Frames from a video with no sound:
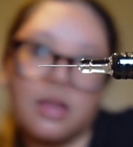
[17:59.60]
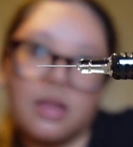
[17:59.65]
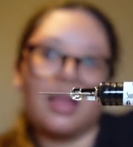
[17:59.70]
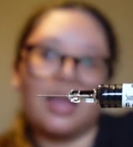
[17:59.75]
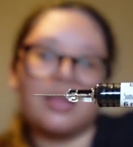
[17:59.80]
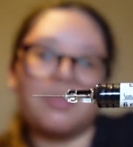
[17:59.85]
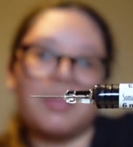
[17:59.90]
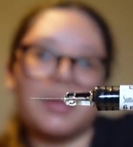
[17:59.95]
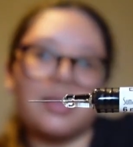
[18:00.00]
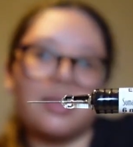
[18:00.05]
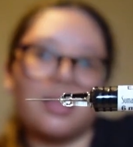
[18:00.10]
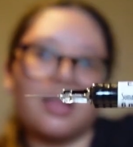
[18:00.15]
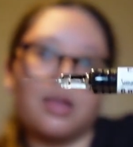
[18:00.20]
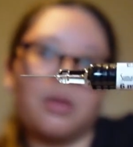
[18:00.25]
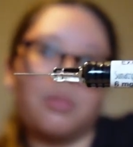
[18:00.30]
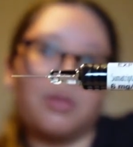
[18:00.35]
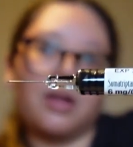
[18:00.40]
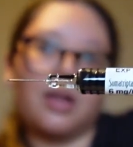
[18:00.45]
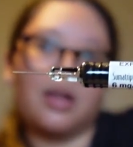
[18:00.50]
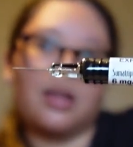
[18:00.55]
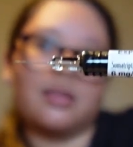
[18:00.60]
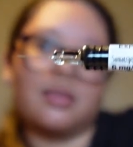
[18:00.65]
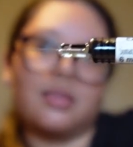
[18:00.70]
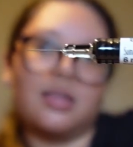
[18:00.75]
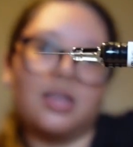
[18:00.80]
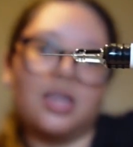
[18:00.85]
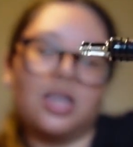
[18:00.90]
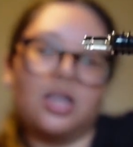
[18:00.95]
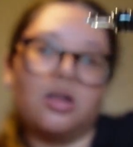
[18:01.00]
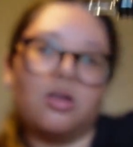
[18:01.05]
That's basically what it is.
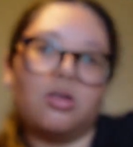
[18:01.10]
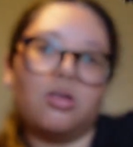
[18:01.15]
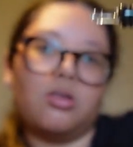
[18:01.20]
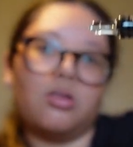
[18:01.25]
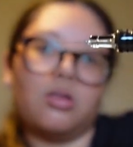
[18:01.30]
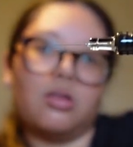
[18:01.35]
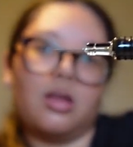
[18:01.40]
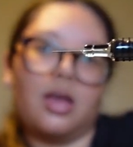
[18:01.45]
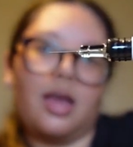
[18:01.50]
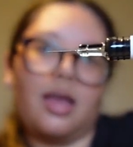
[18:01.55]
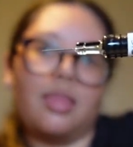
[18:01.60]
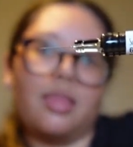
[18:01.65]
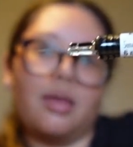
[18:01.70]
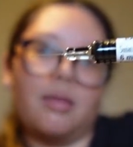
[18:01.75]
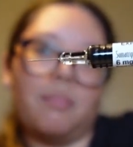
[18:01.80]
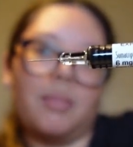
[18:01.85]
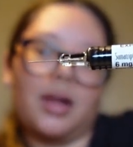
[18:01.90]
The needle and the